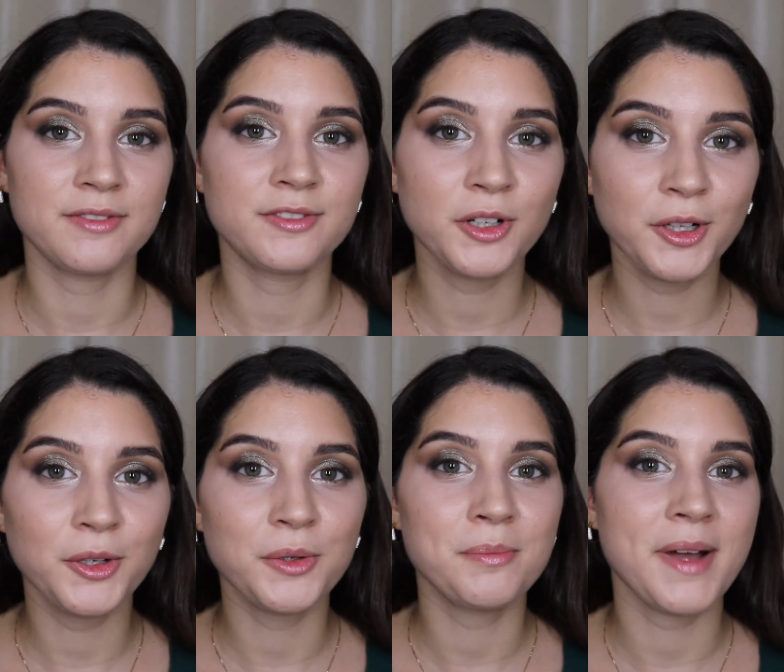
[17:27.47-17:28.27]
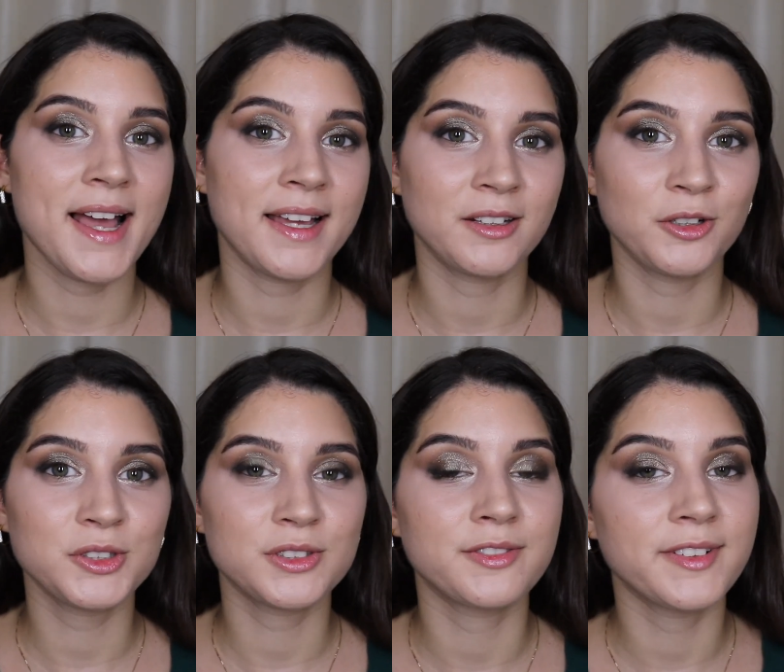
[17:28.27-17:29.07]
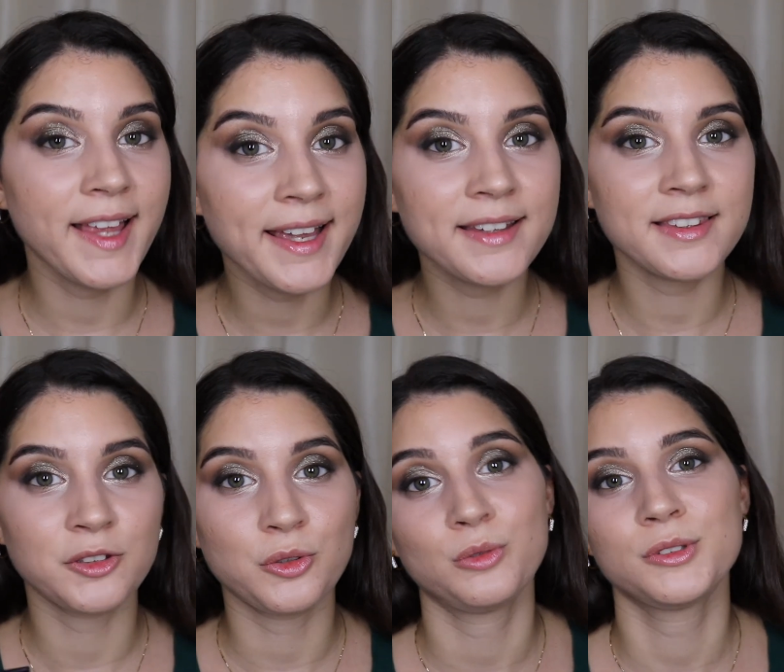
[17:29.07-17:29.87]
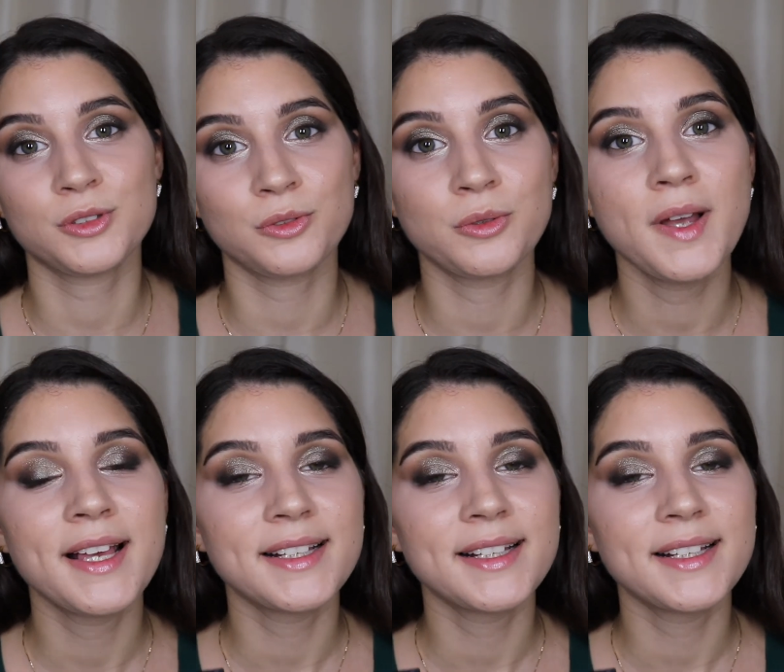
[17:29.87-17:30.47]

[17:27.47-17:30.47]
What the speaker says: volume and lots of length, and also